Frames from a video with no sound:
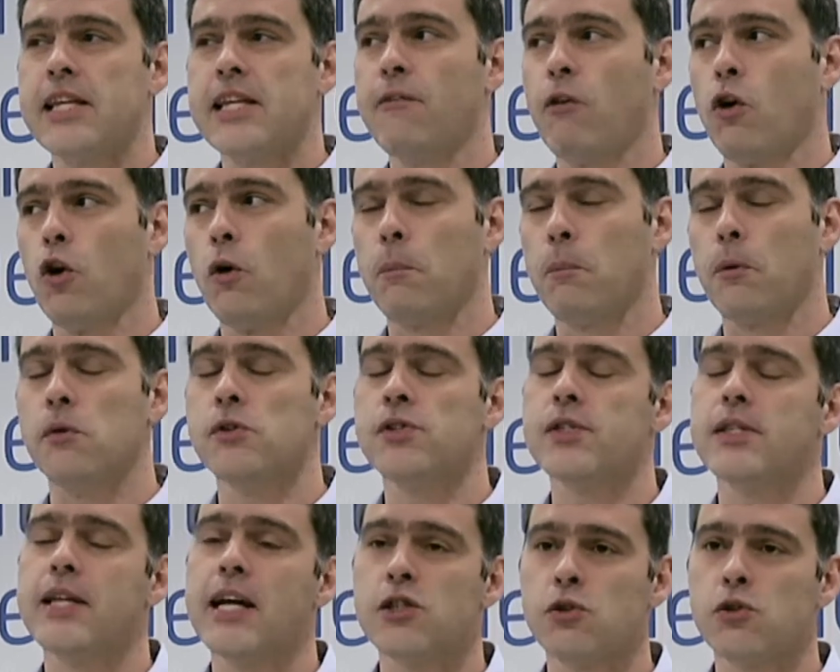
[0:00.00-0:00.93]

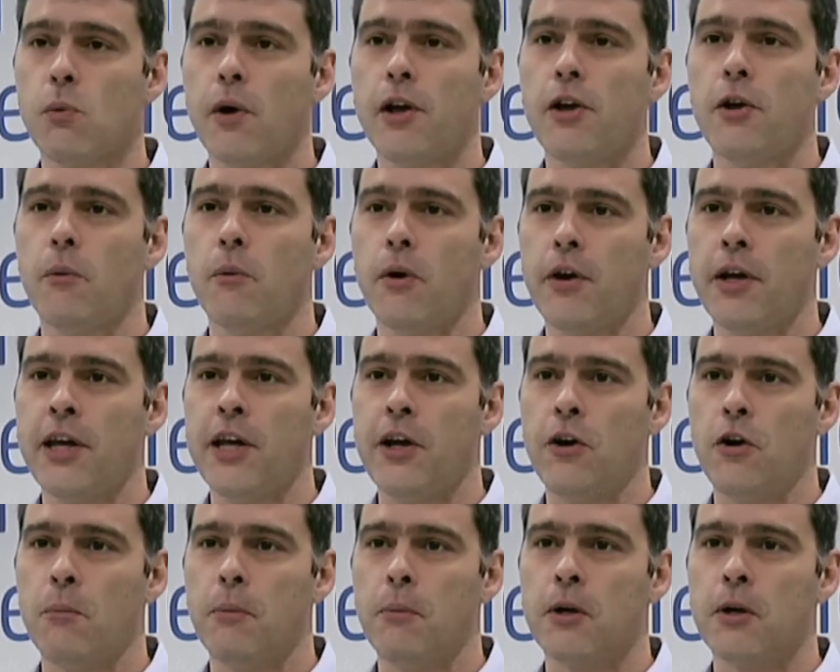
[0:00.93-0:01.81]
developers, that's what you want to hear,